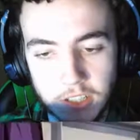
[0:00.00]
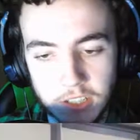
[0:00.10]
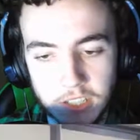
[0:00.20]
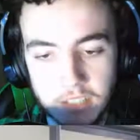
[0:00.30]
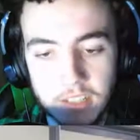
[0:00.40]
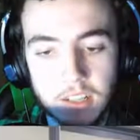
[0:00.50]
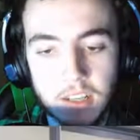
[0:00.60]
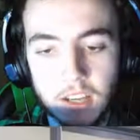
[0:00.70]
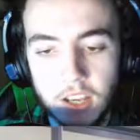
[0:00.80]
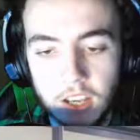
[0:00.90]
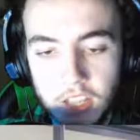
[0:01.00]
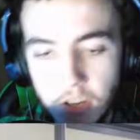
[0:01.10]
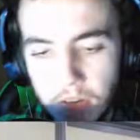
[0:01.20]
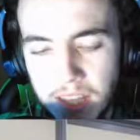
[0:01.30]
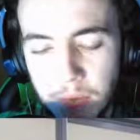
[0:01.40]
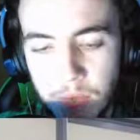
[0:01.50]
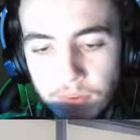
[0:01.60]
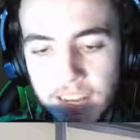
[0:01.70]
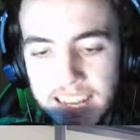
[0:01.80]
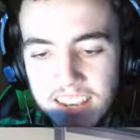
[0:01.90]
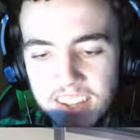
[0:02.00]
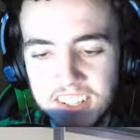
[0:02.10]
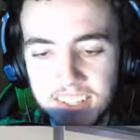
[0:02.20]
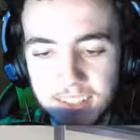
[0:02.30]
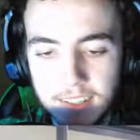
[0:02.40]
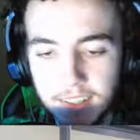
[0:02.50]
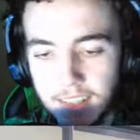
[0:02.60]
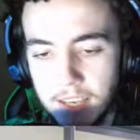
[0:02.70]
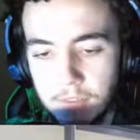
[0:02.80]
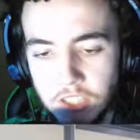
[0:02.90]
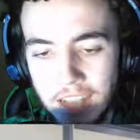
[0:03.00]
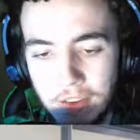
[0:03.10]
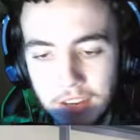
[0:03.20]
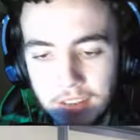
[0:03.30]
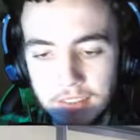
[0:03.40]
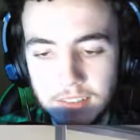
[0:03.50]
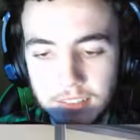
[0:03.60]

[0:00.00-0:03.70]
her seat. Yuri, that was really good. Thank you for sharing.